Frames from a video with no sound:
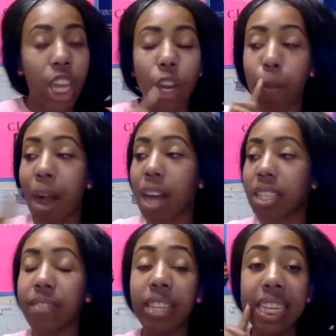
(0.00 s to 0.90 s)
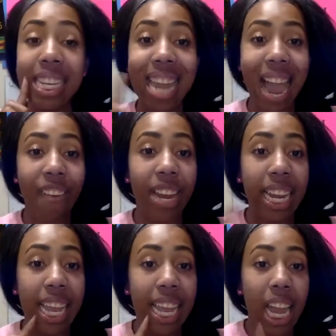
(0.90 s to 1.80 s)
You're positively
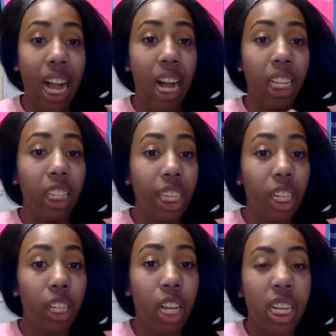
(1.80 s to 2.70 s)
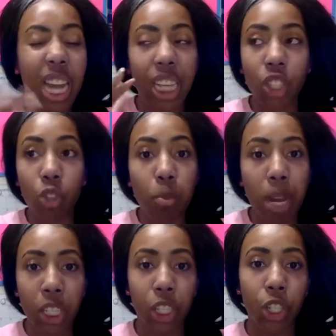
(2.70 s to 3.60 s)
narrating a little, not too
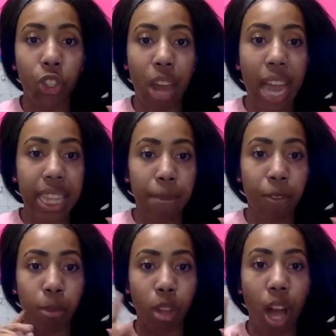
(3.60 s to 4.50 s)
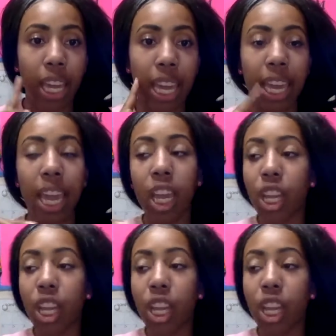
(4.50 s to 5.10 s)
much to distract them from talking.